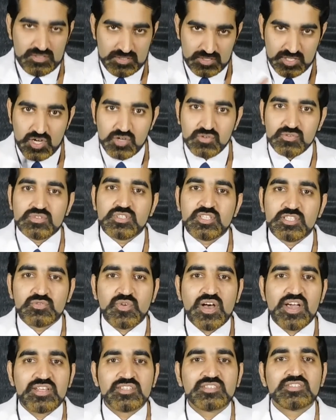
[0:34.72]
Now this
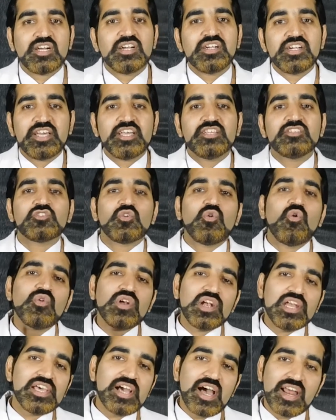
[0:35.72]
virus contains
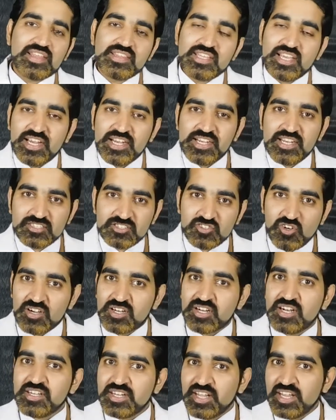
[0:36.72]
only RNA, it does not
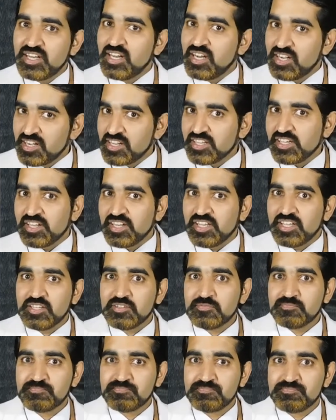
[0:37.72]
contain DNA.
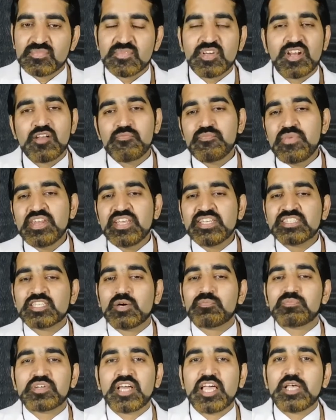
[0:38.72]
There are many
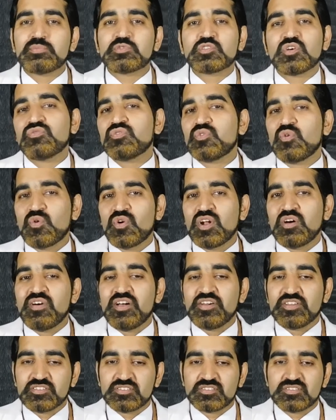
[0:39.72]
subtypes of
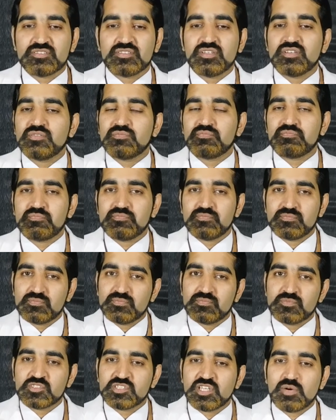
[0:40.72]
coronavirus.
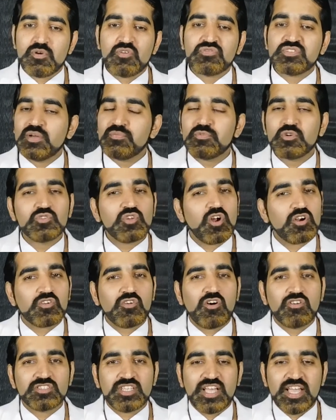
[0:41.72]
Some of them do not
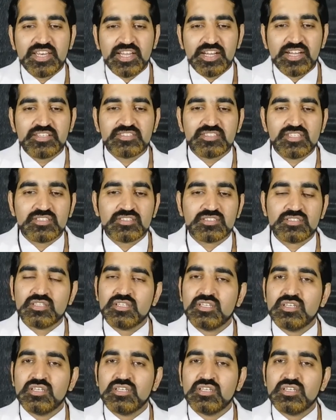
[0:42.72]
cause any disease,